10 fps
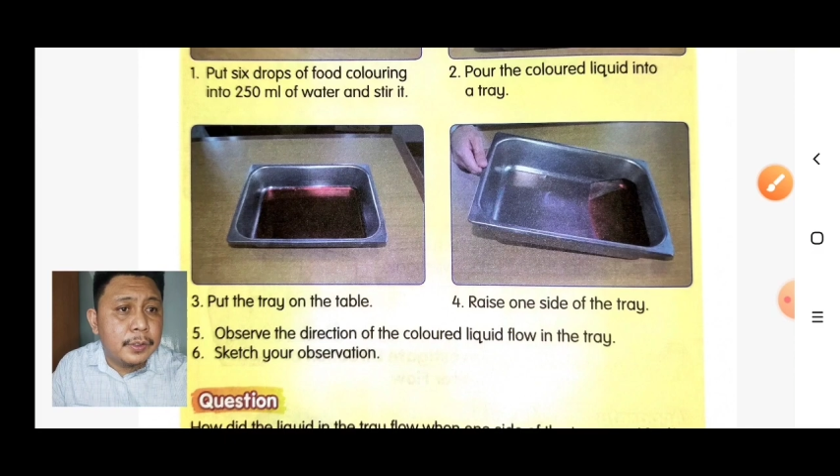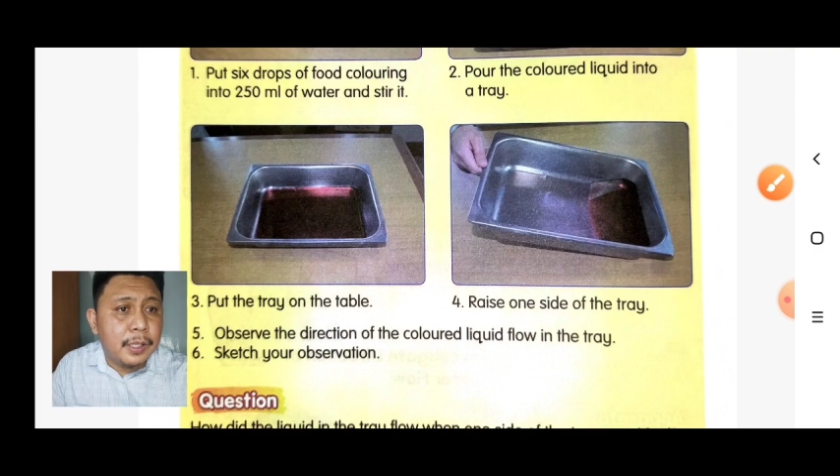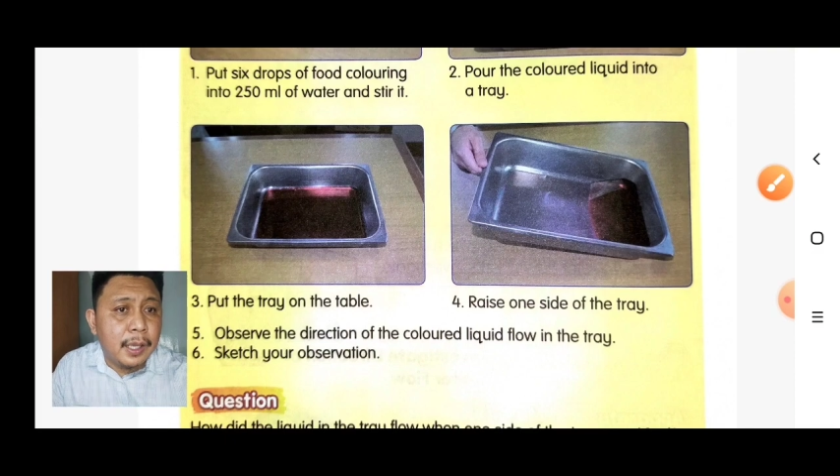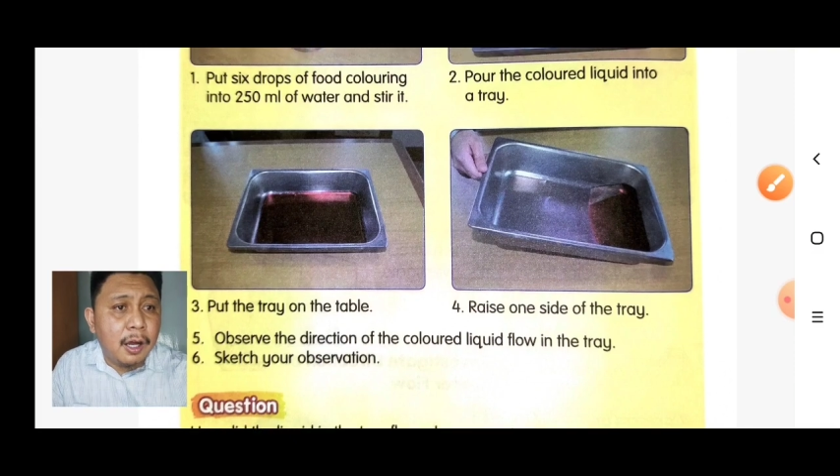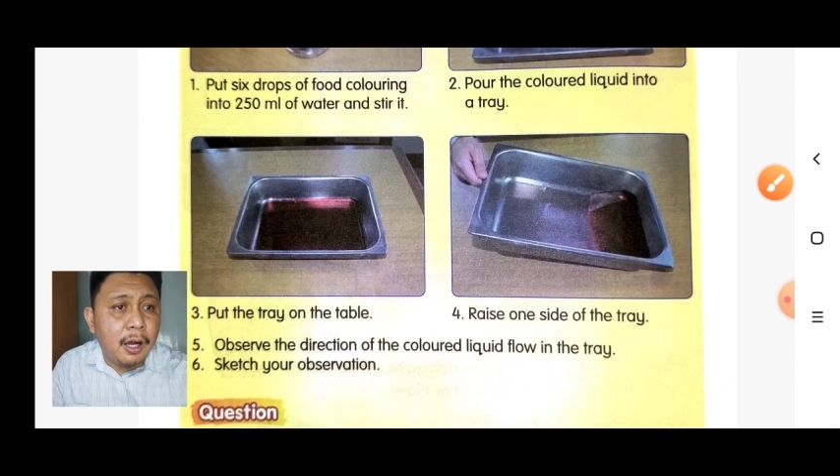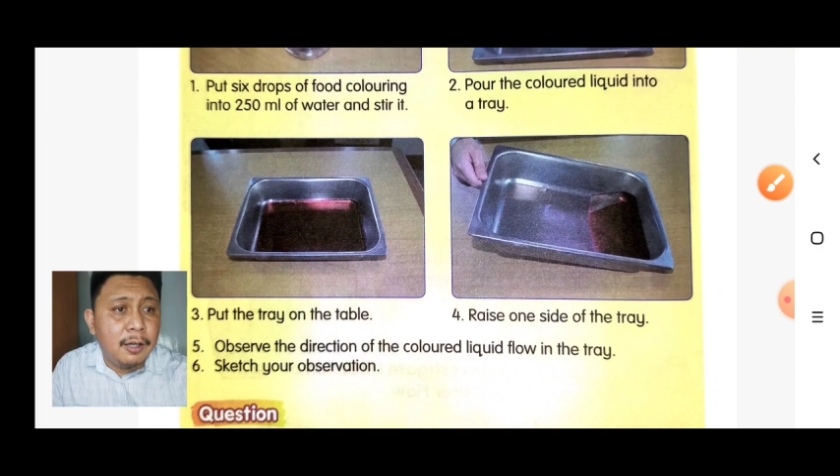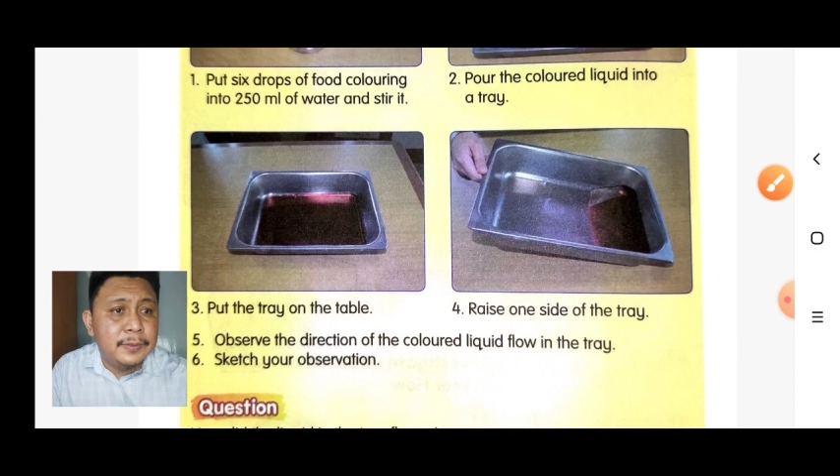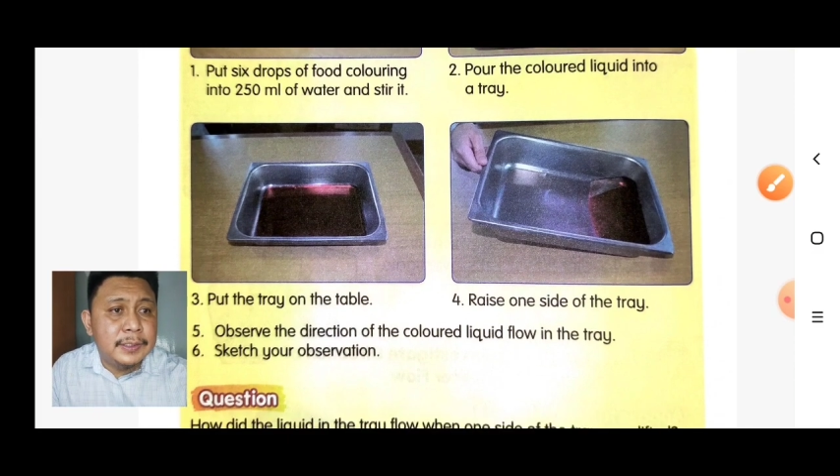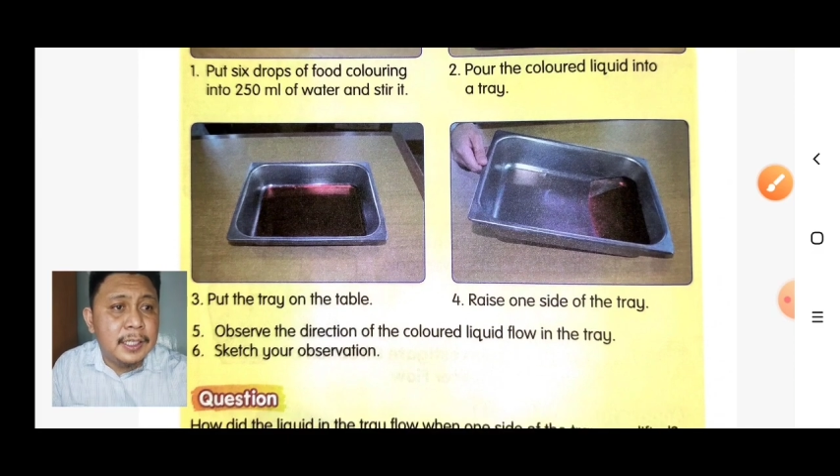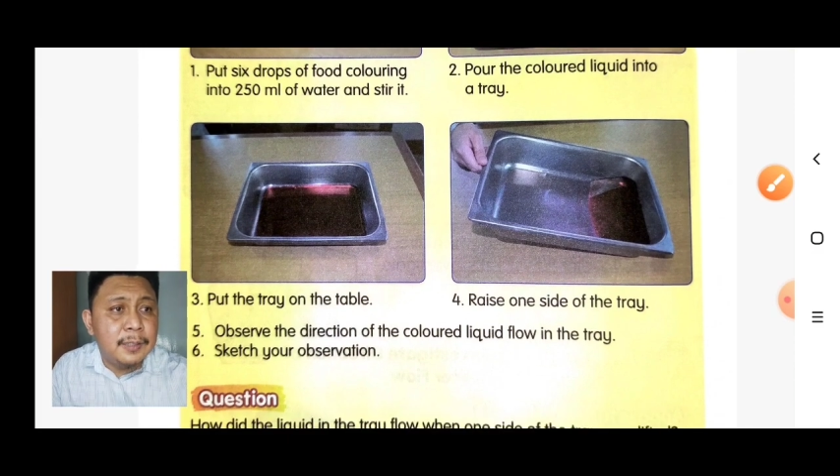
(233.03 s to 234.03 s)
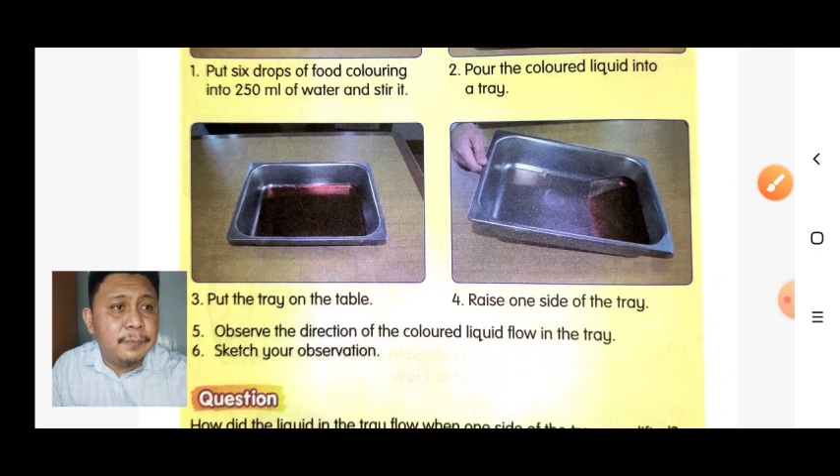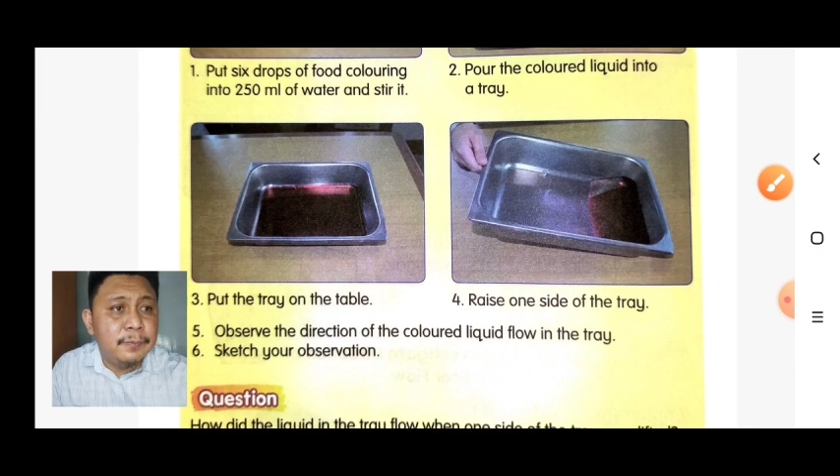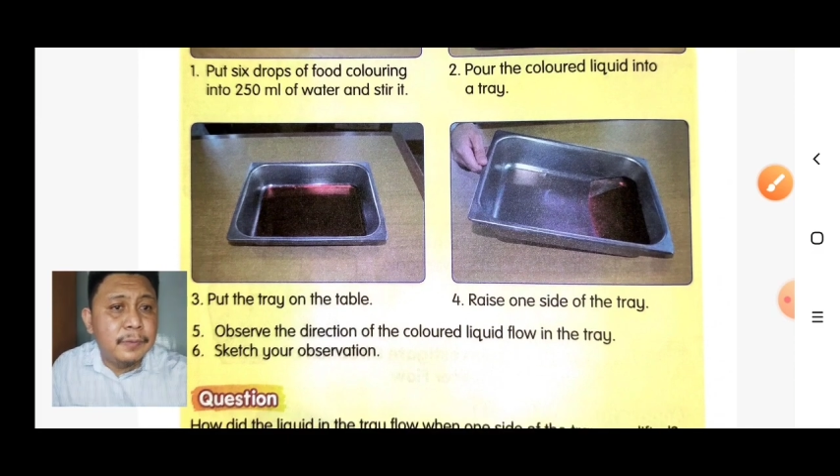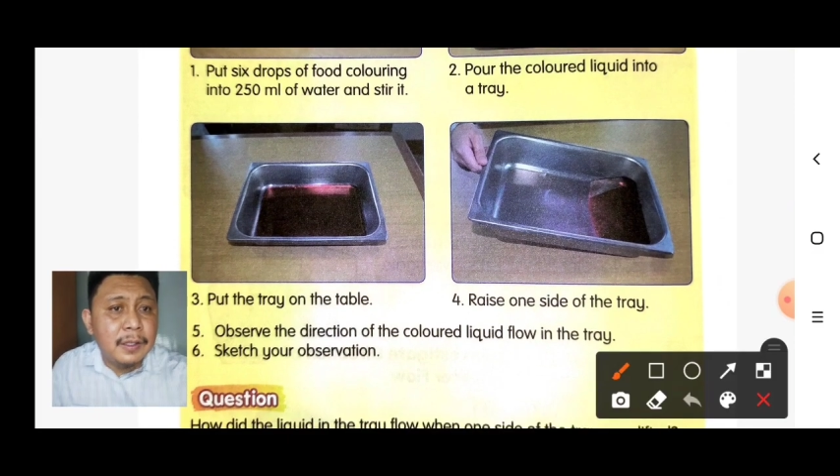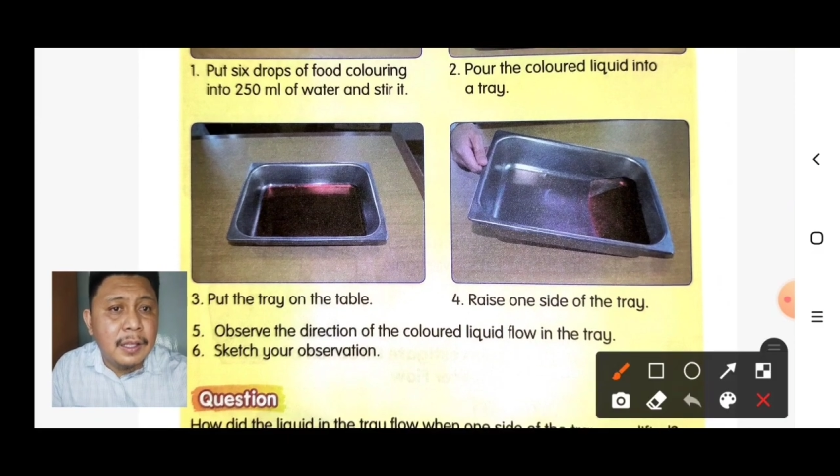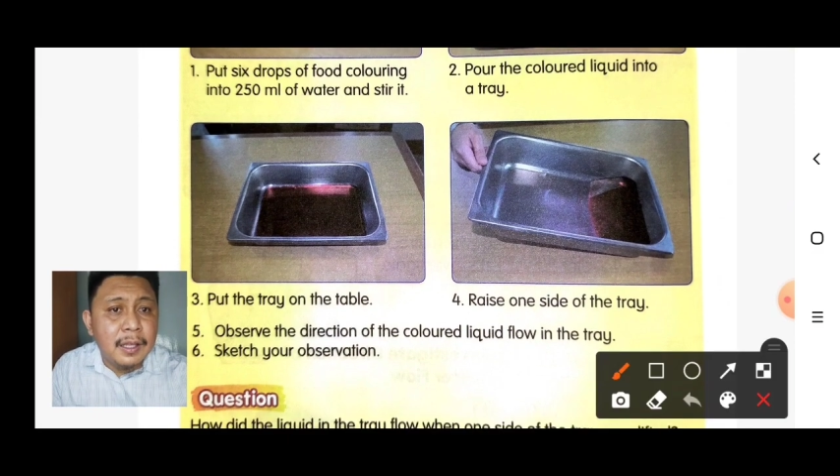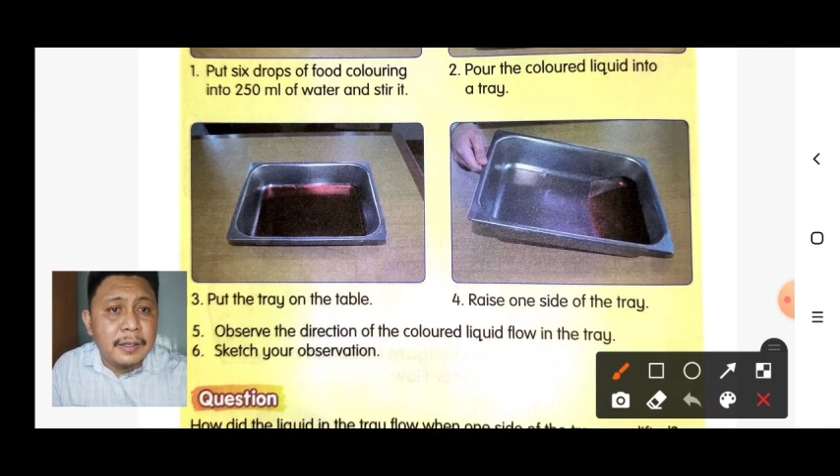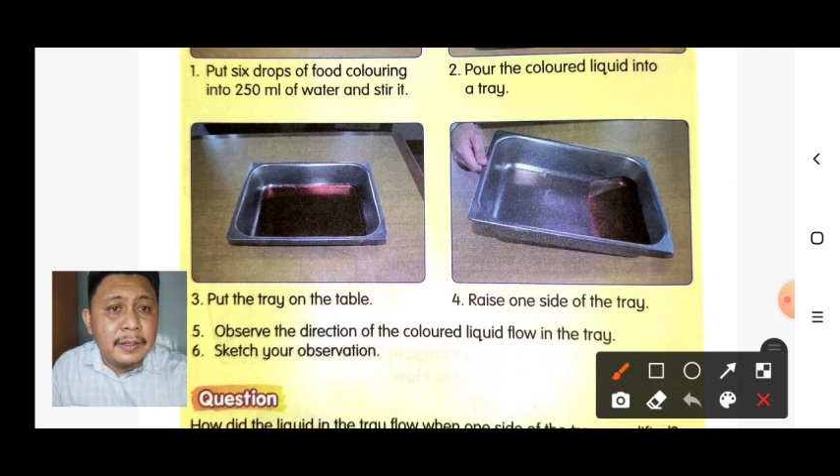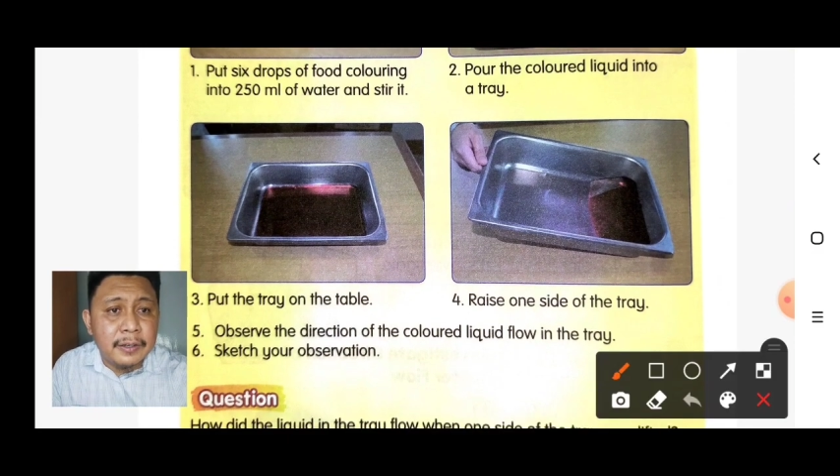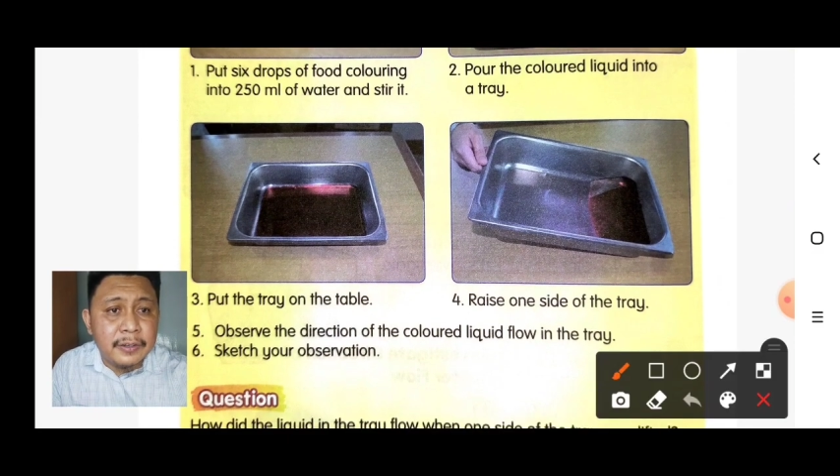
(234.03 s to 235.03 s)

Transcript: the